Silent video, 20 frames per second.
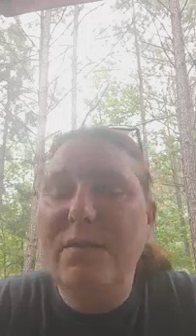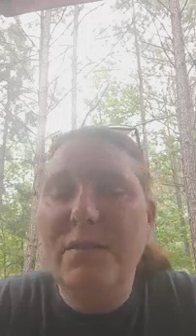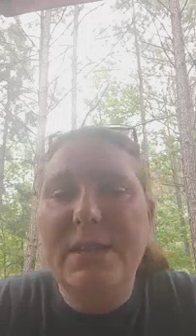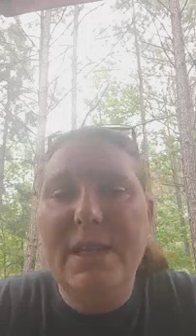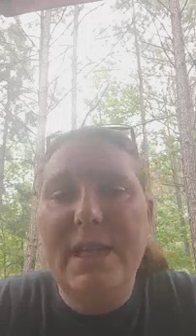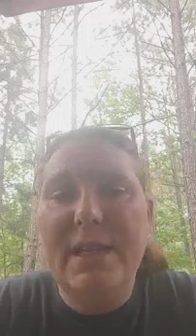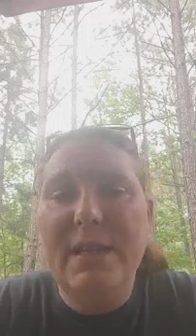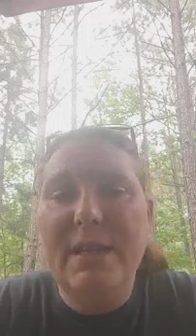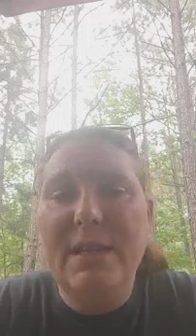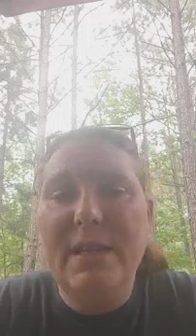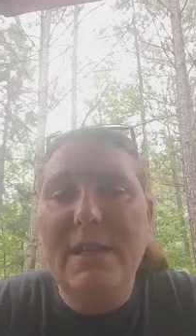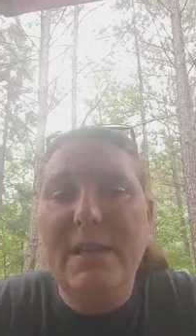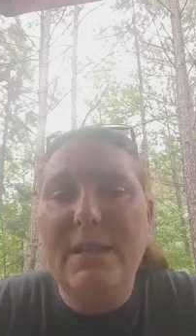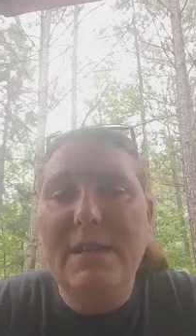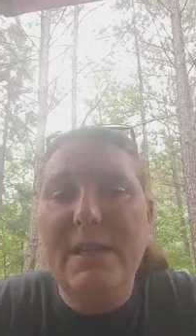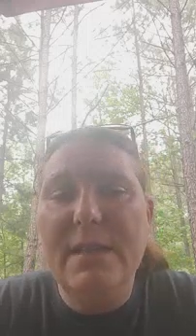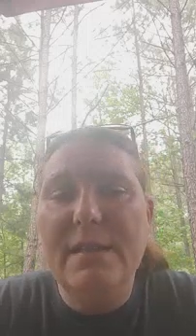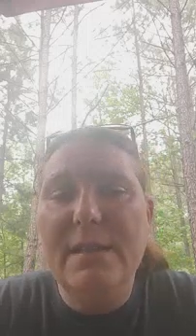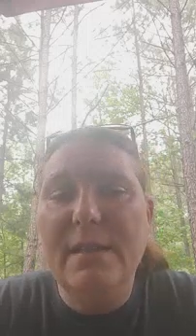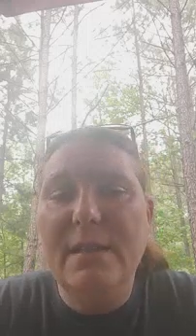for taking
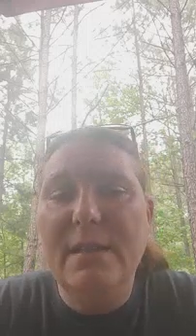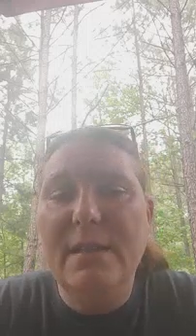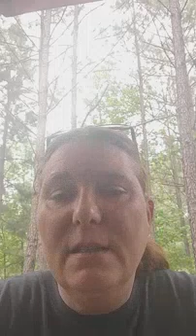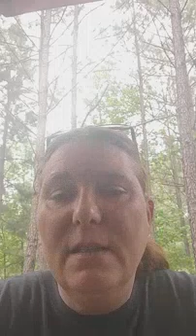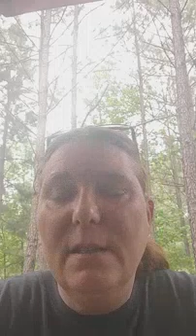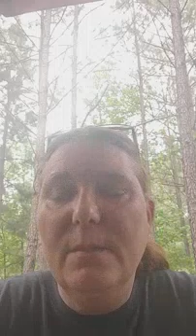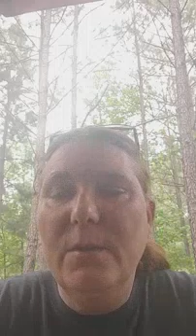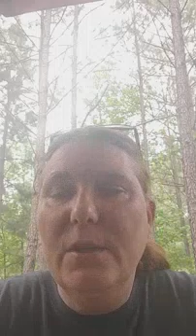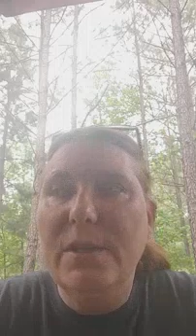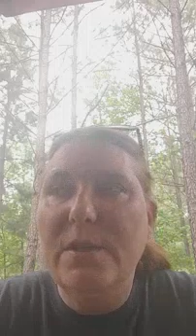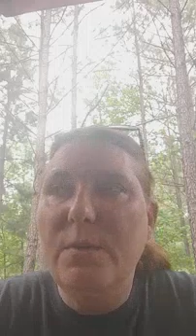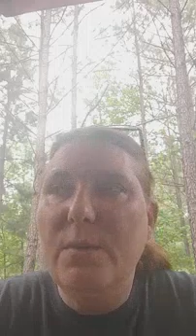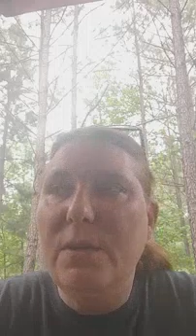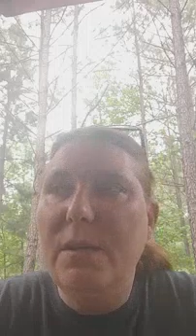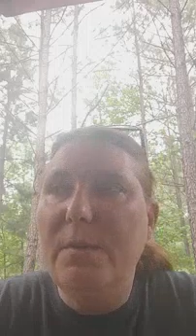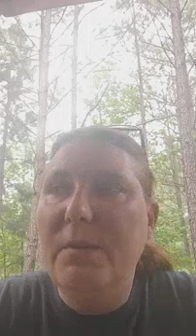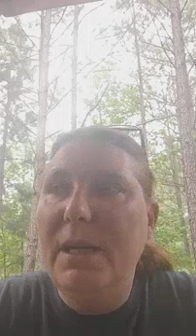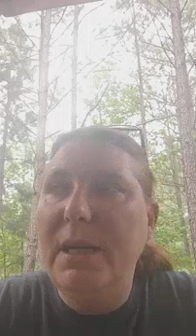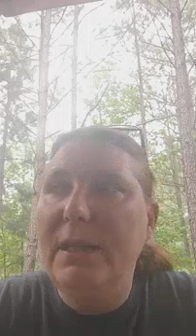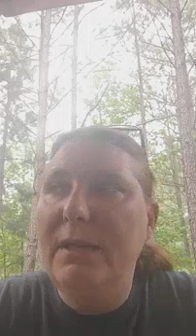indecent liberties with a
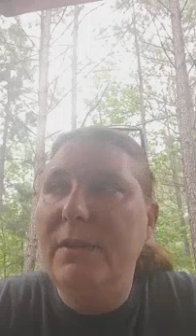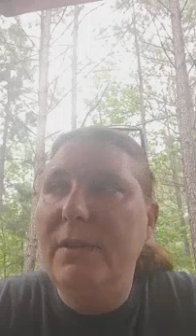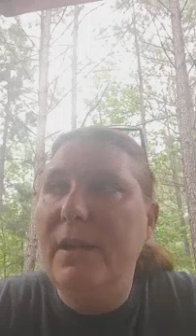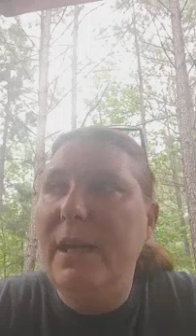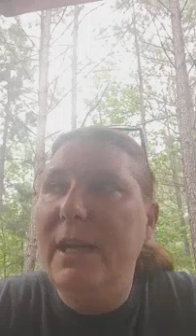minor